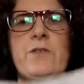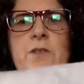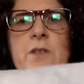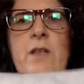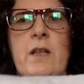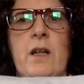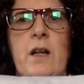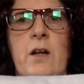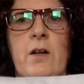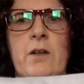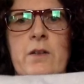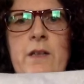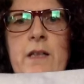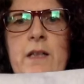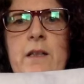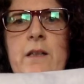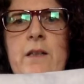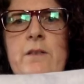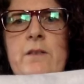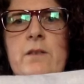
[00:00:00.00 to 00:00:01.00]
on
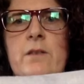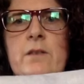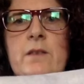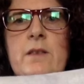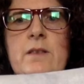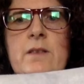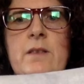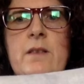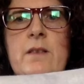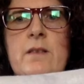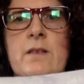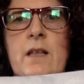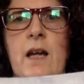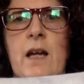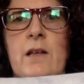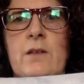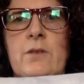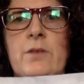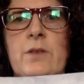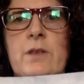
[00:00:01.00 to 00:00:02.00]
a 36
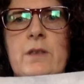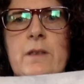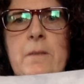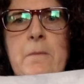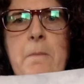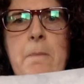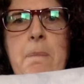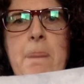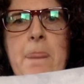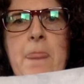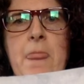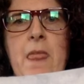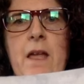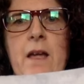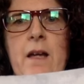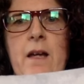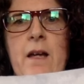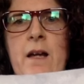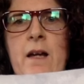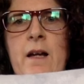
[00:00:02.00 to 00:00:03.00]
count
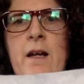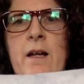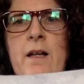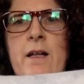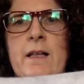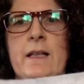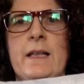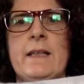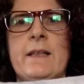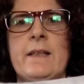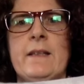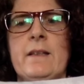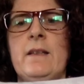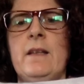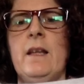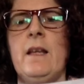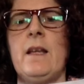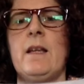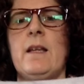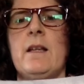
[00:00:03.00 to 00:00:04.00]

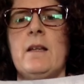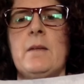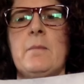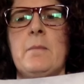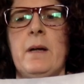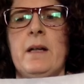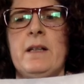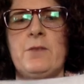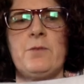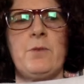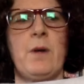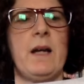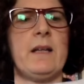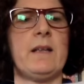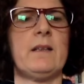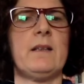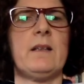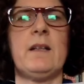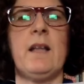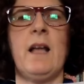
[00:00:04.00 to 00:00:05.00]
linen by
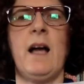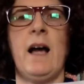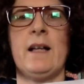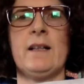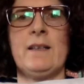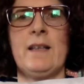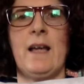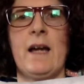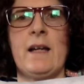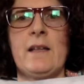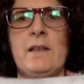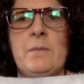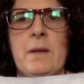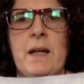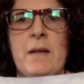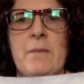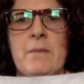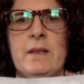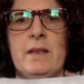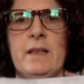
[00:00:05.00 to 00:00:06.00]
Zweigert, hand-dyed
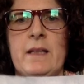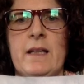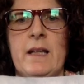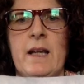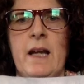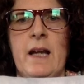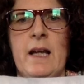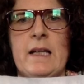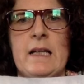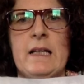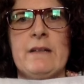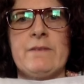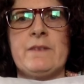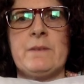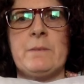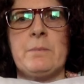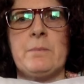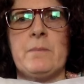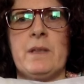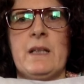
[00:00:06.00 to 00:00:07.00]
by Marika,
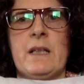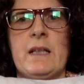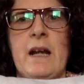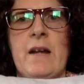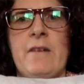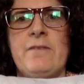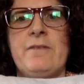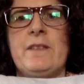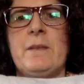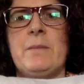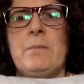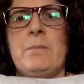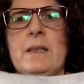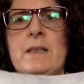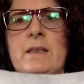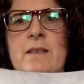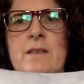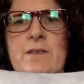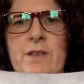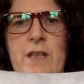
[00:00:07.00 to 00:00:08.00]
crafty
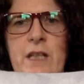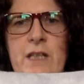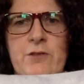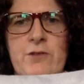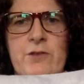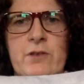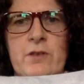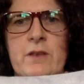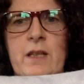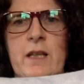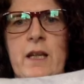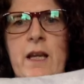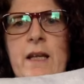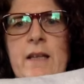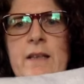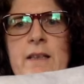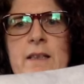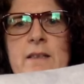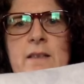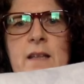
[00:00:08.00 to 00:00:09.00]
bit creation,
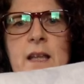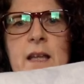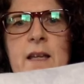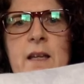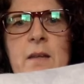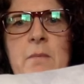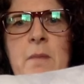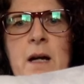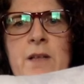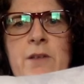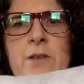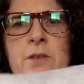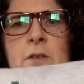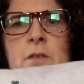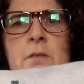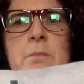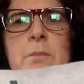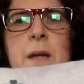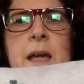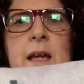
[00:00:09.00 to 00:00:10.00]
and it's like a
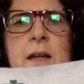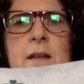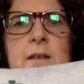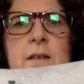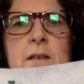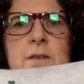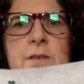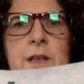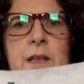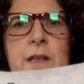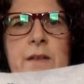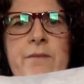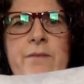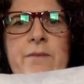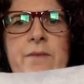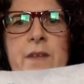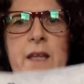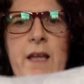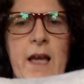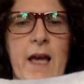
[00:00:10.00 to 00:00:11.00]
model pale green,
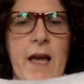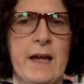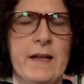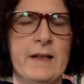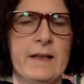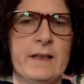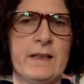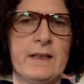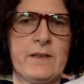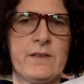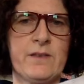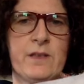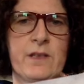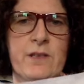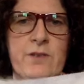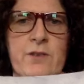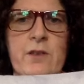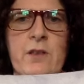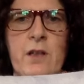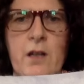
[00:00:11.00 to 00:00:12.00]
and it's
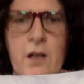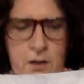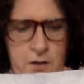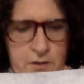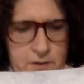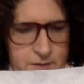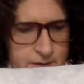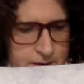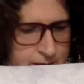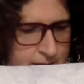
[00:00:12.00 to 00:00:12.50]
stitched on